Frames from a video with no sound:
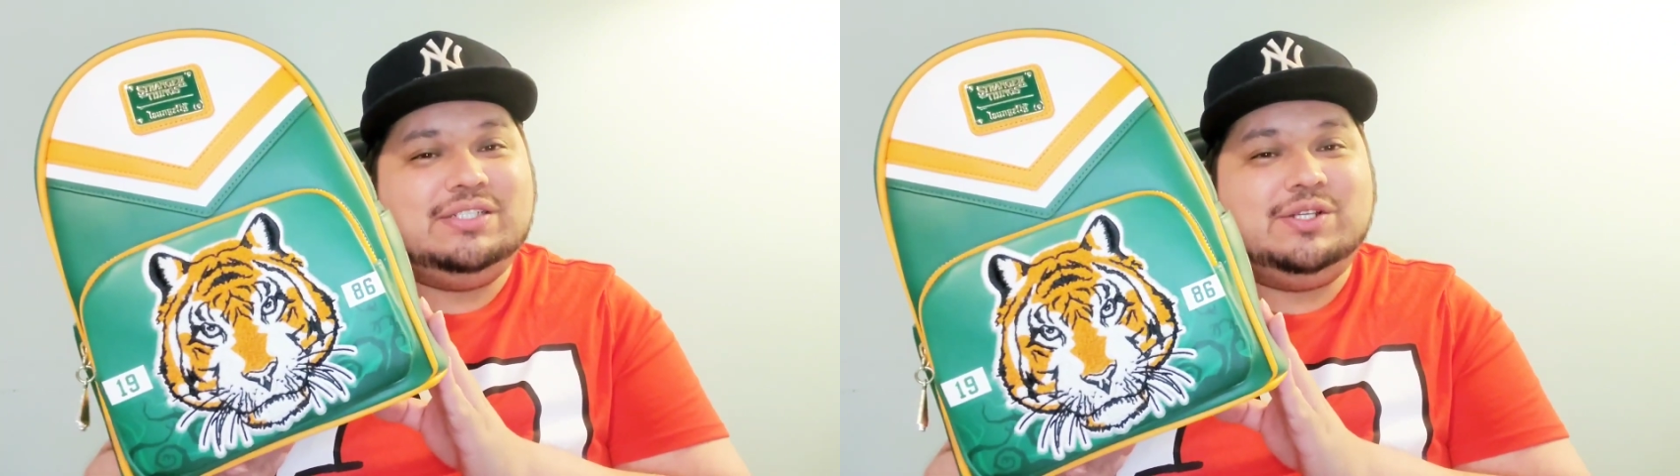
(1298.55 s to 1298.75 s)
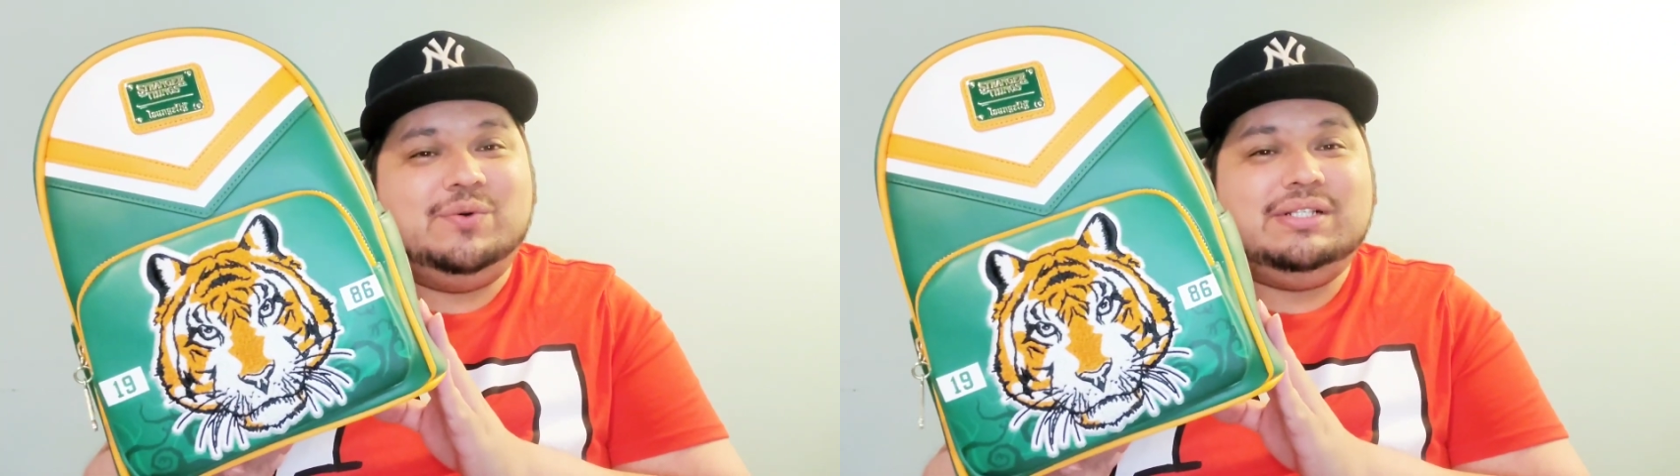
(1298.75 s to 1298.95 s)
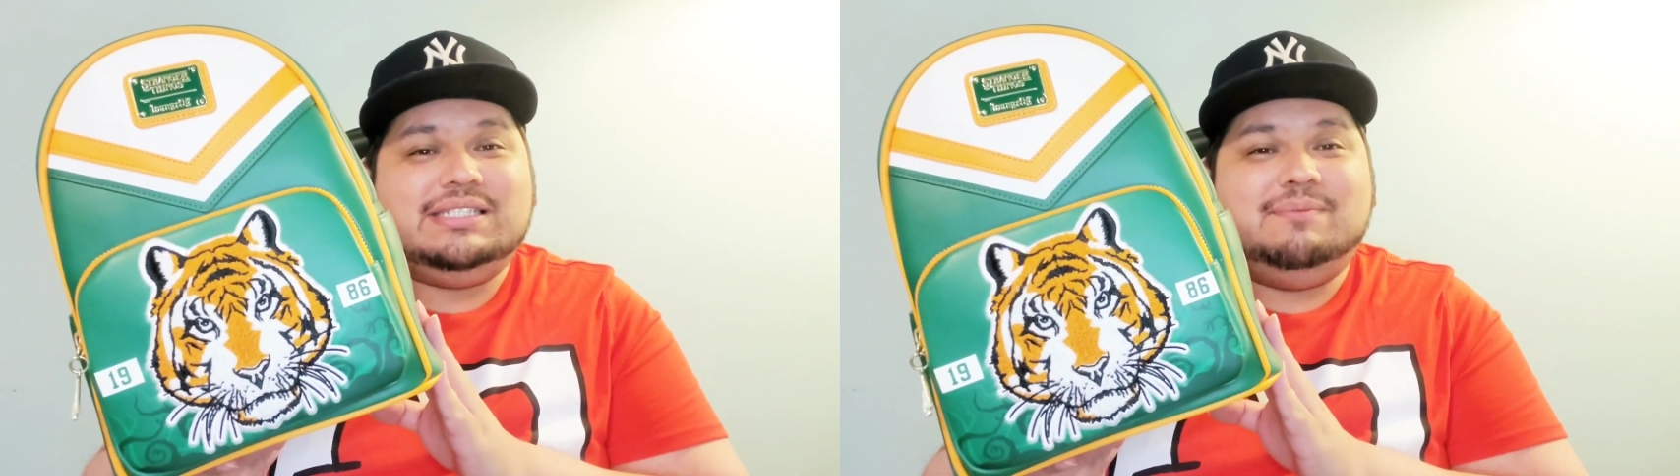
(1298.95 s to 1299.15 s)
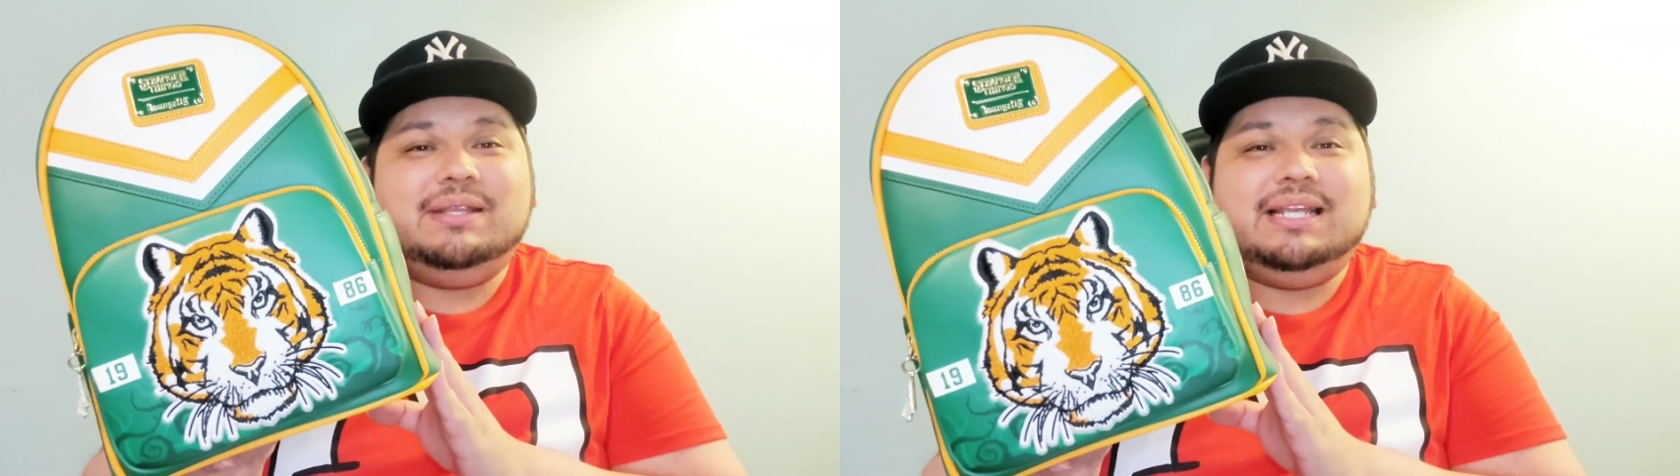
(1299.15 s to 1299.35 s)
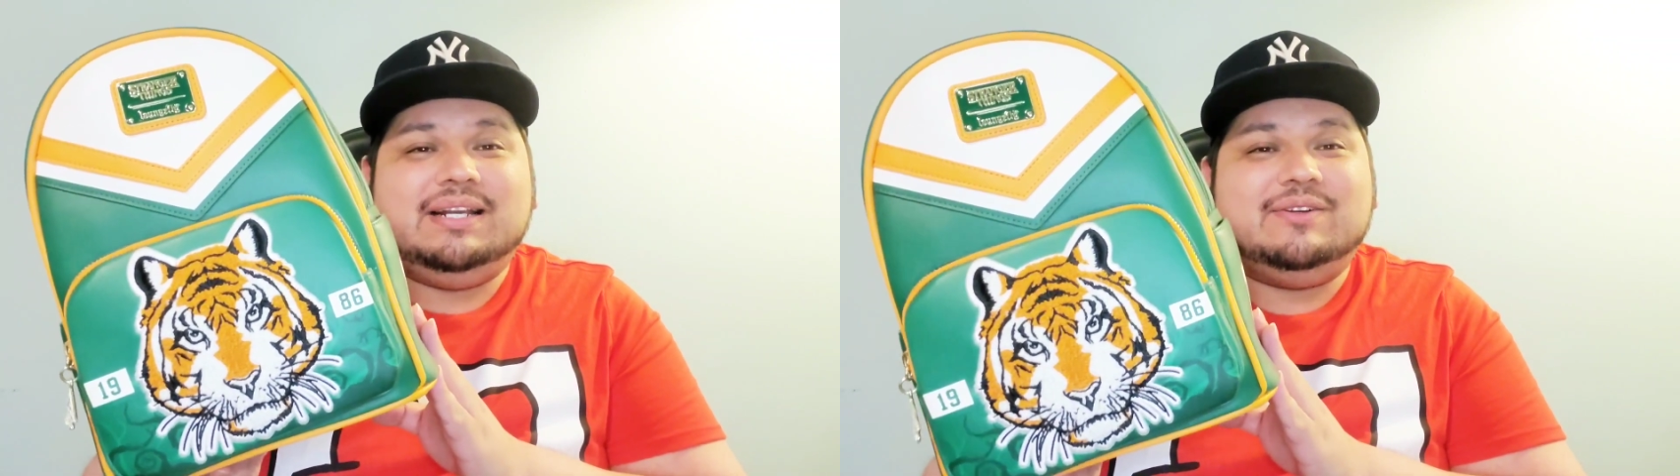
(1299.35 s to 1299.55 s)
So once
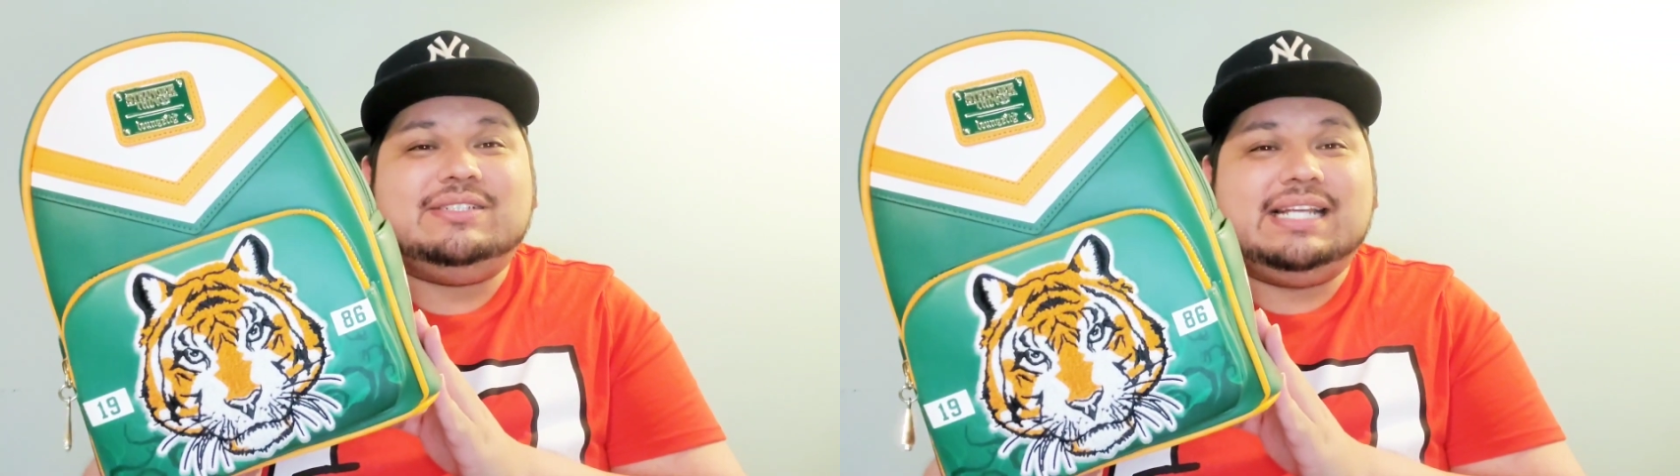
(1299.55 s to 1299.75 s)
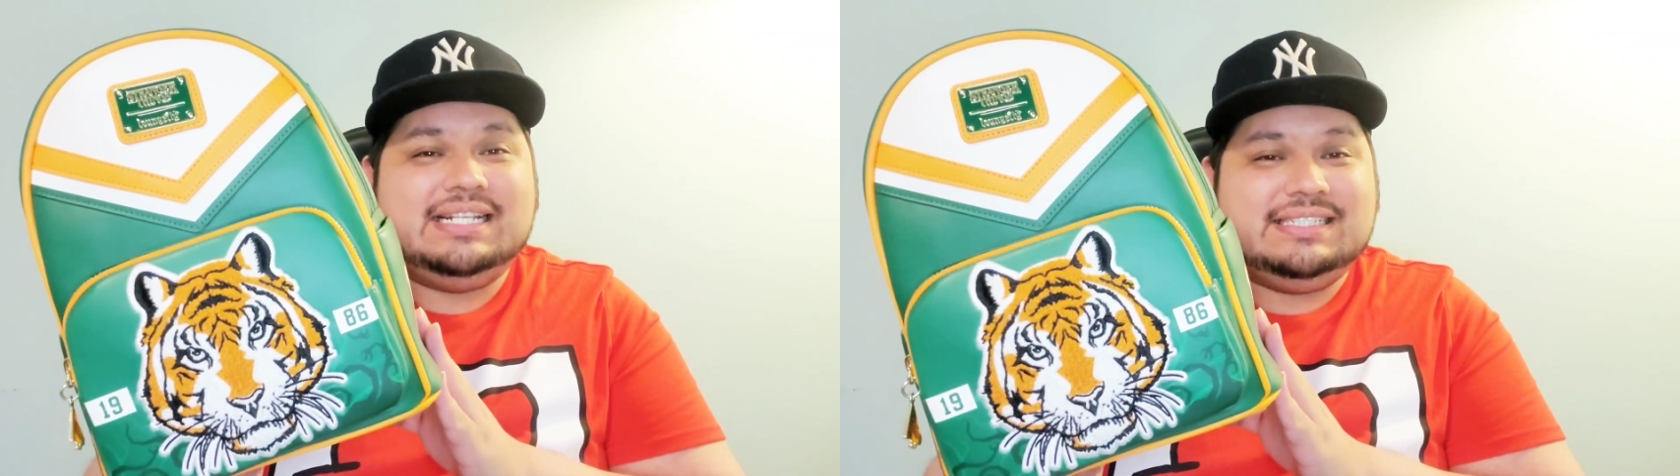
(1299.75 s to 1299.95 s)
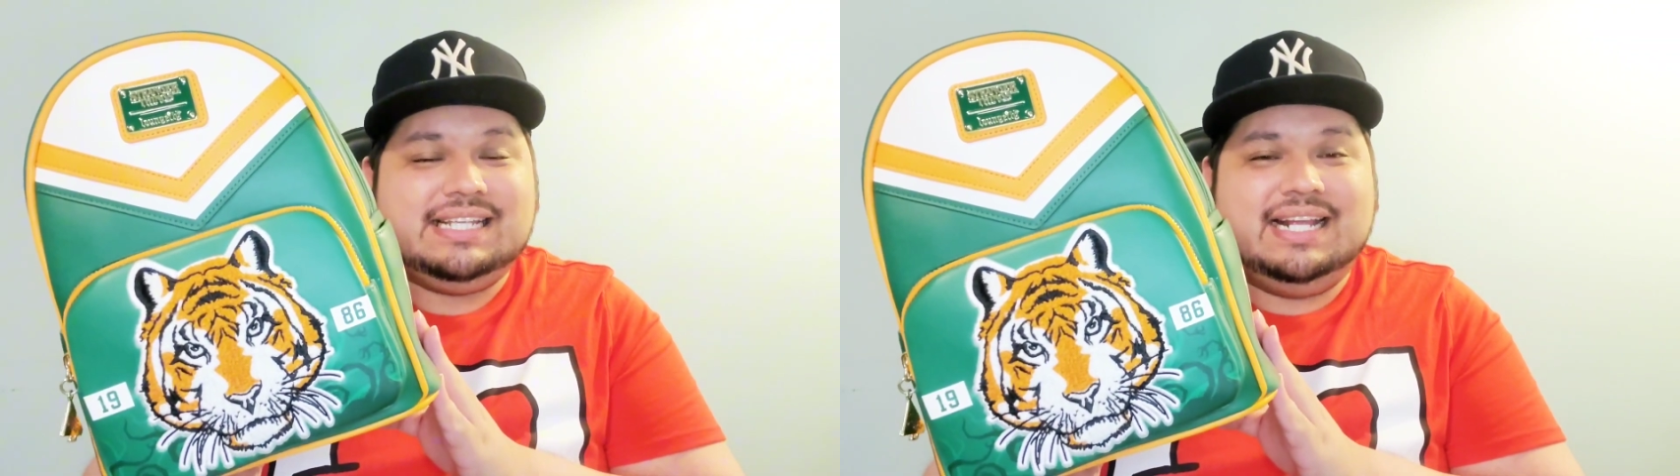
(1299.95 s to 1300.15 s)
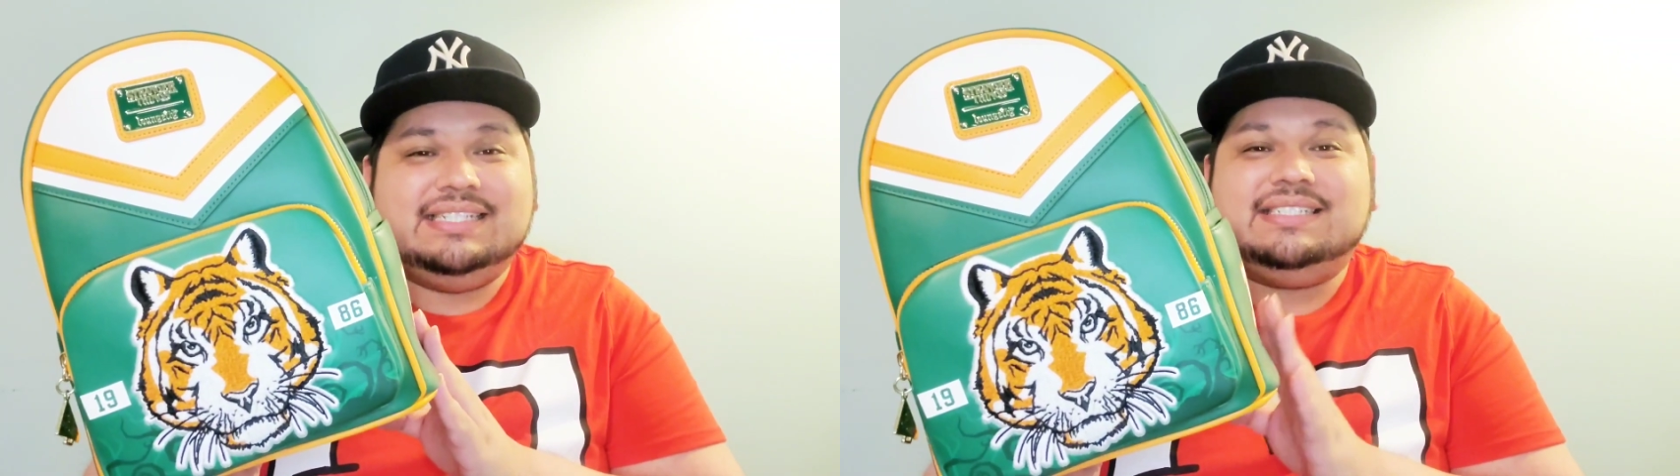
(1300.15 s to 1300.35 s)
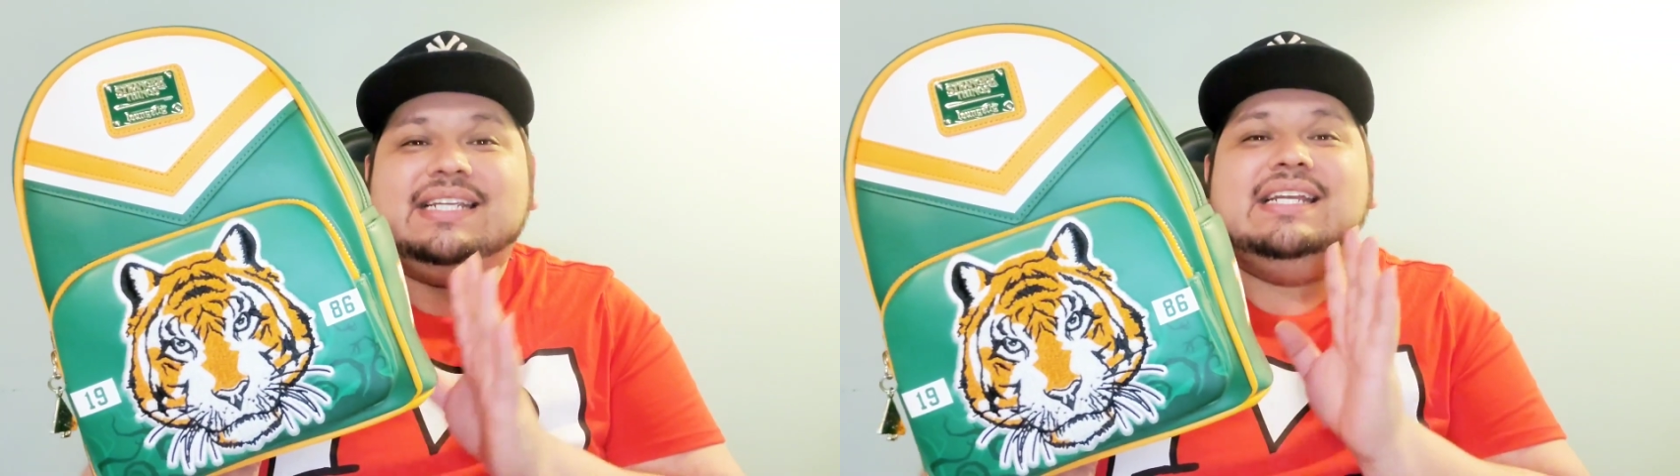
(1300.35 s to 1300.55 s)
something
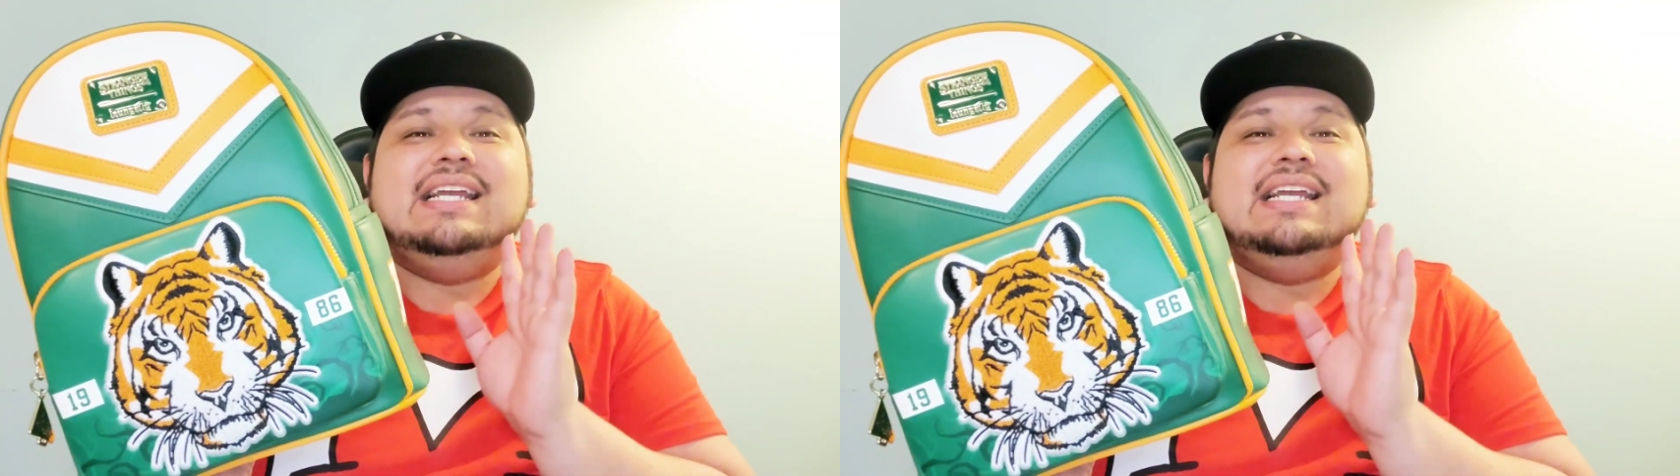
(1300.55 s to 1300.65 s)
sunsets,